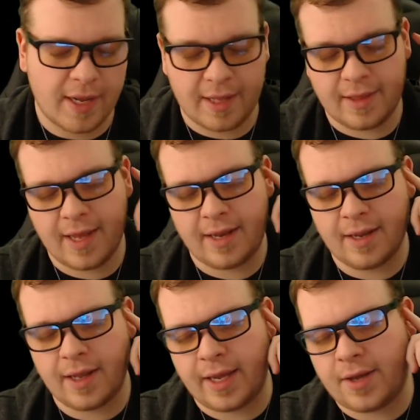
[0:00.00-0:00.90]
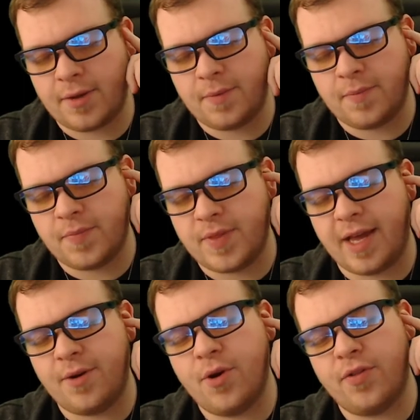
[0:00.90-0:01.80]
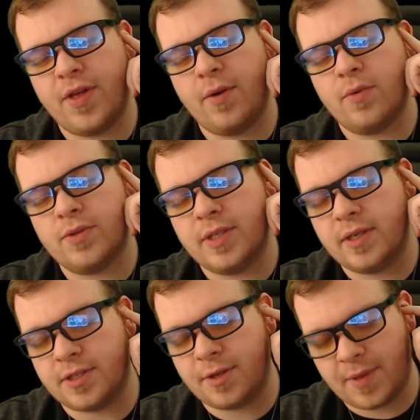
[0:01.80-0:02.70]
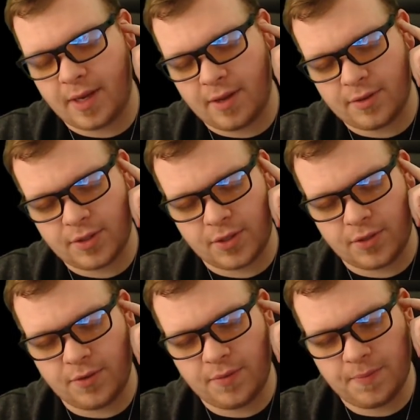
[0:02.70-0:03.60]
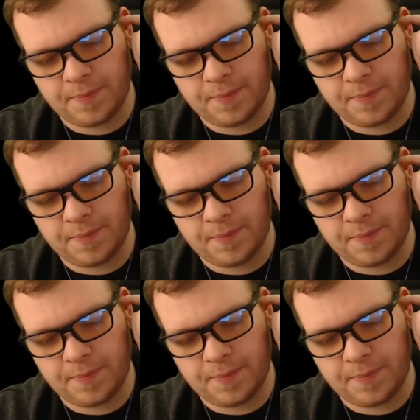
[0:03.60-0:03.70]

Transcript: And that rolls into something else too.